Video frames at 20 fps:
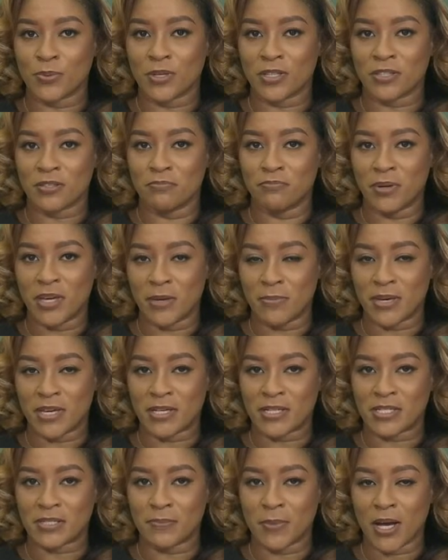with
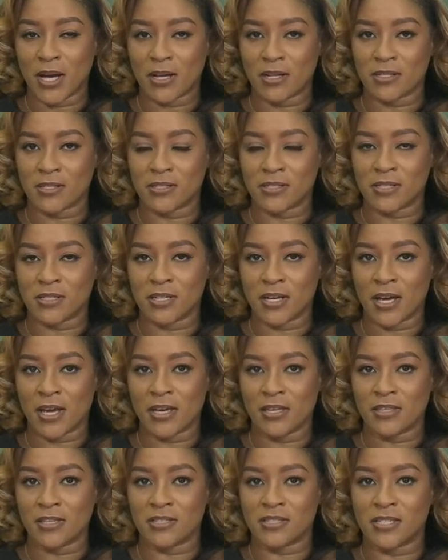beaming smiles
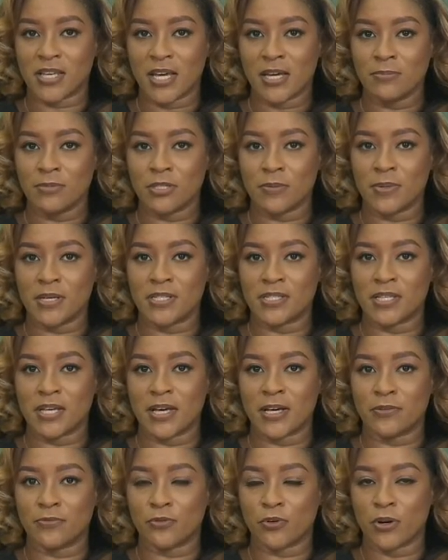today. The same to be
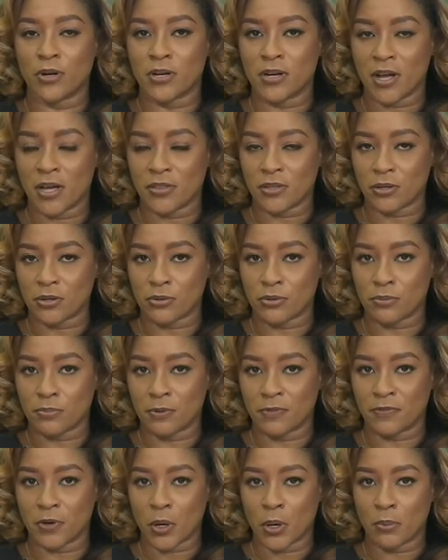said for another
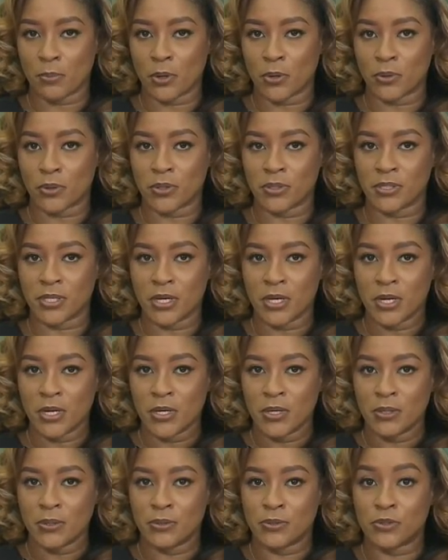group of homeowners
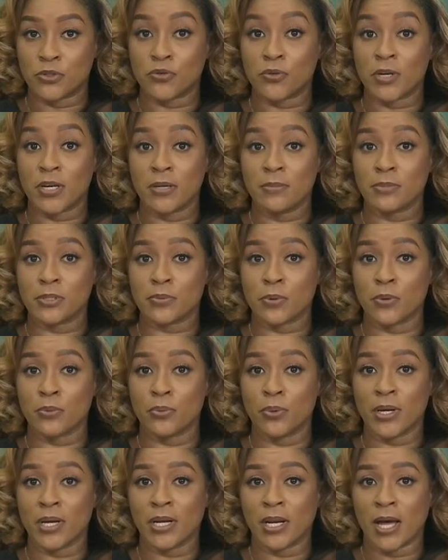whose dreams were
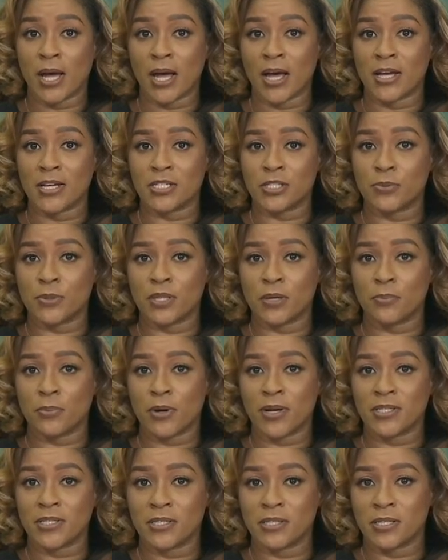realized with the
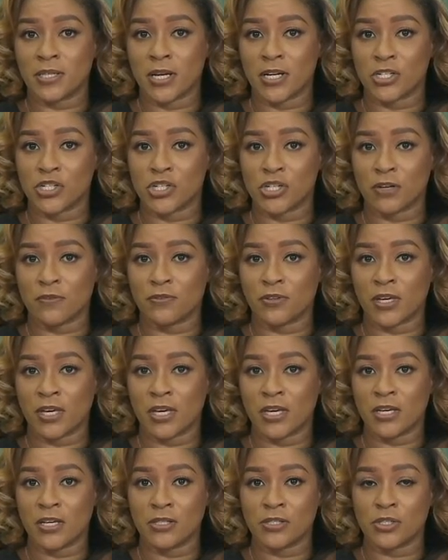presentation of
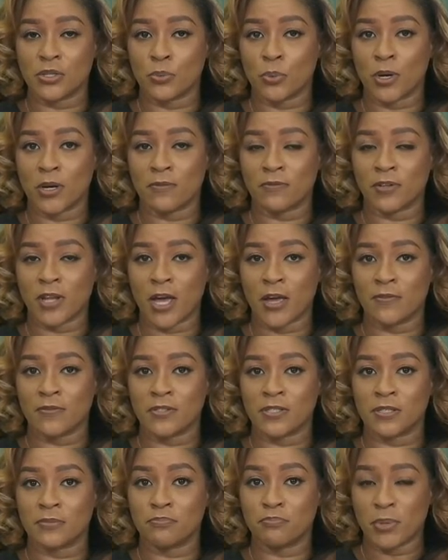keys to one of
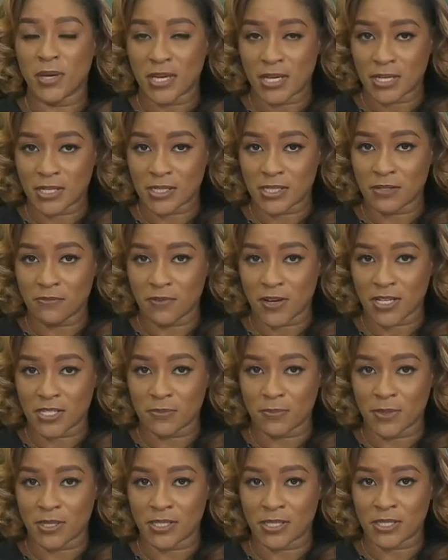life's biggest
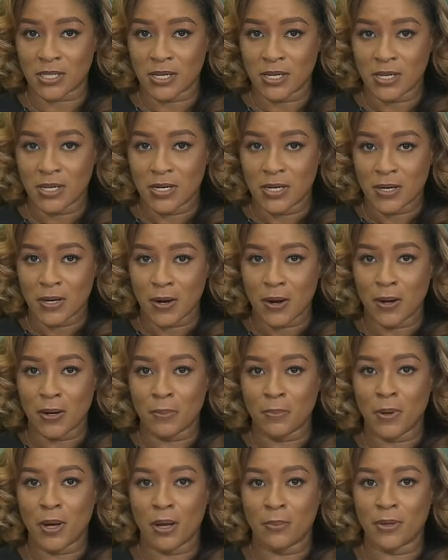investments. Carla
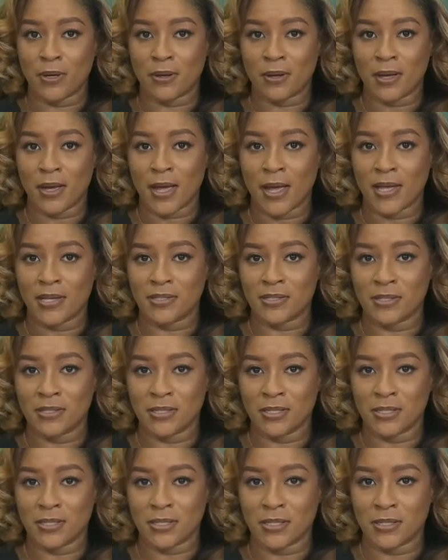Palmer has the
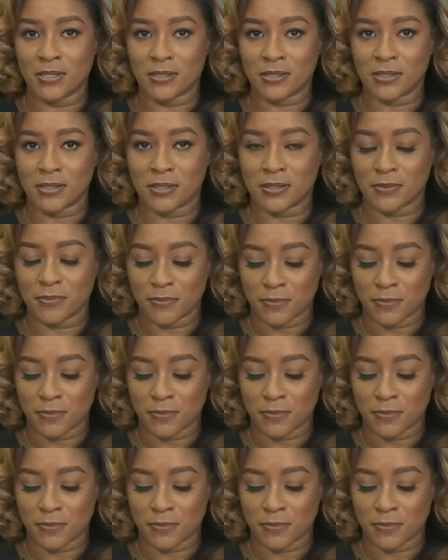details.